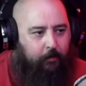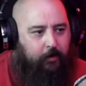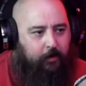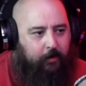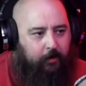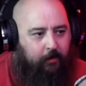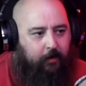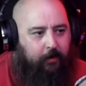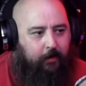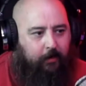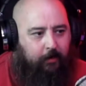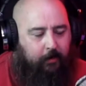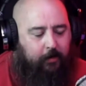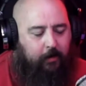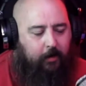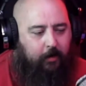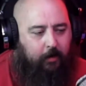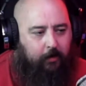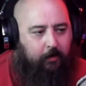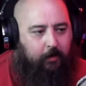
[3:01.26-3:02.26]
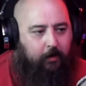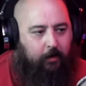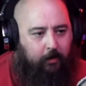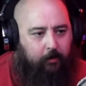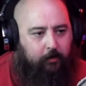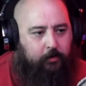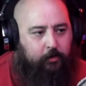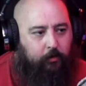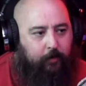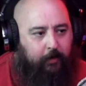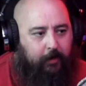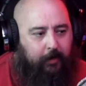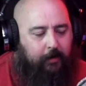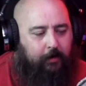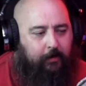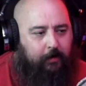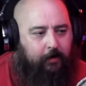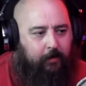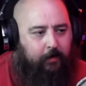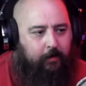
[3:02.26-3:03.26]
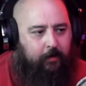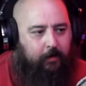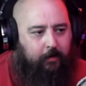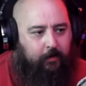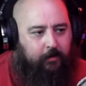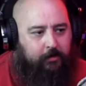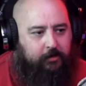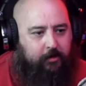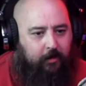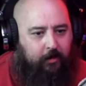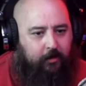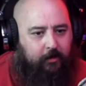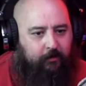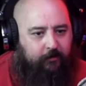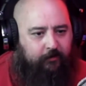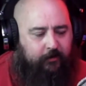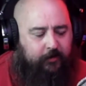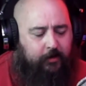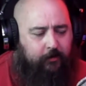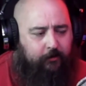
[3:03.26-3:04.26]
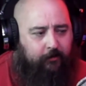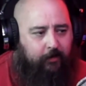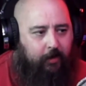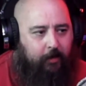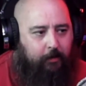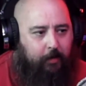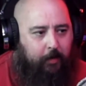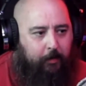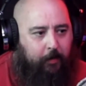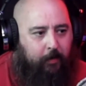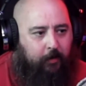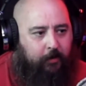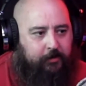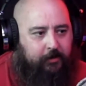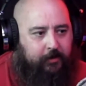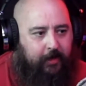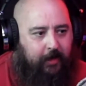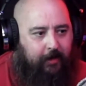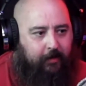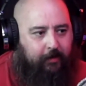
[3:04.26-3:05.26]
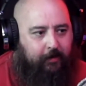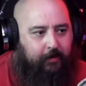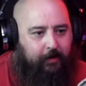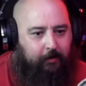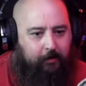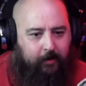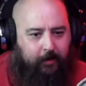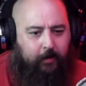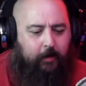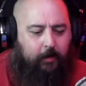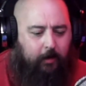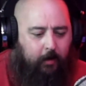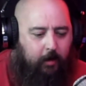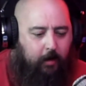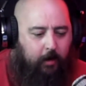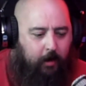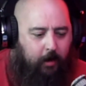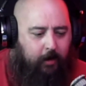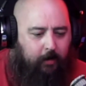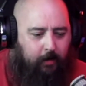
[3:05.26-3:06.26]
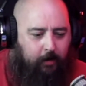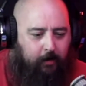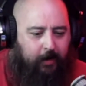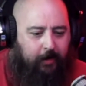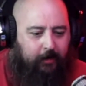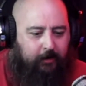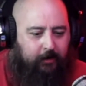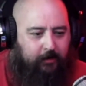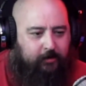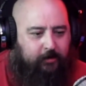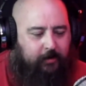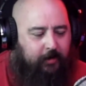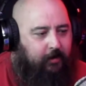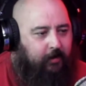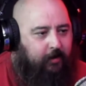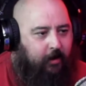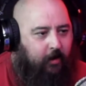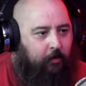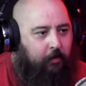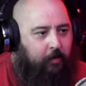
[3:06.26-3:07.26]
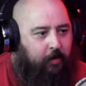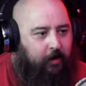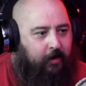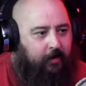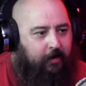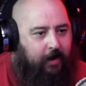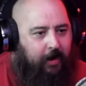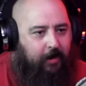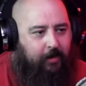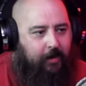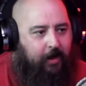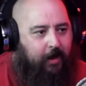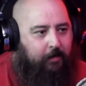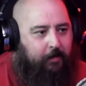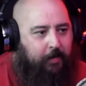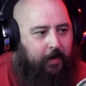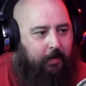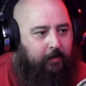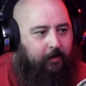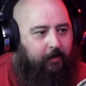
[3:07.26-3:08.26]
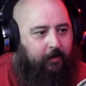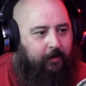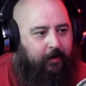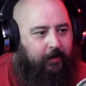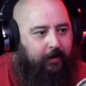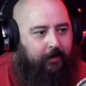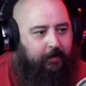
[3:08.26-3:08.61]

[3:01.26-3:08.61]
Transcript: you're like a young, tween, and you're starting to develop a personality, I'm like, I'm gonna like this that not a lot of people like.